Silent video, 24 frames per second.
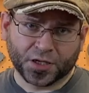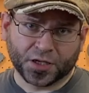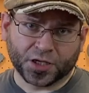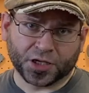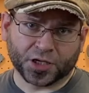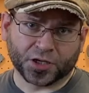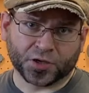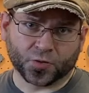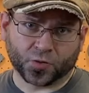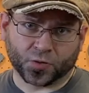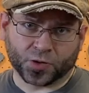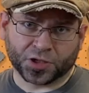
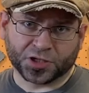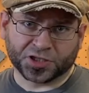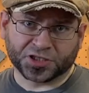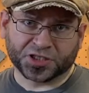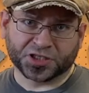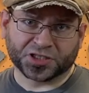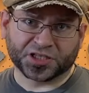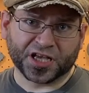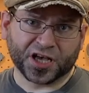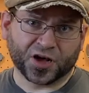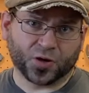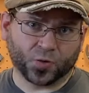in order to
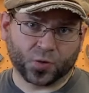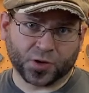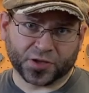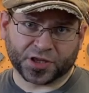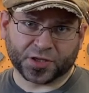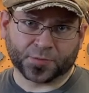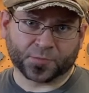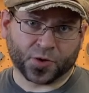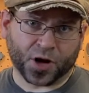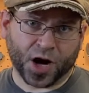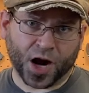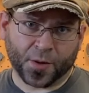tell what the
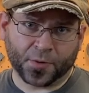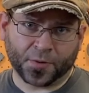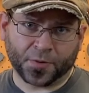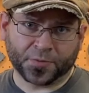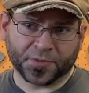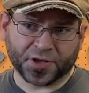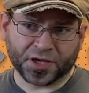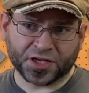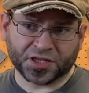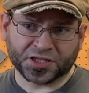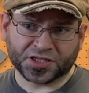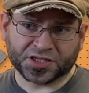problem
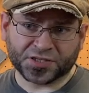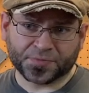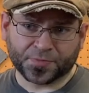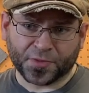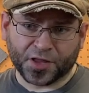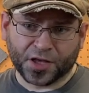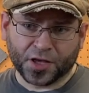is.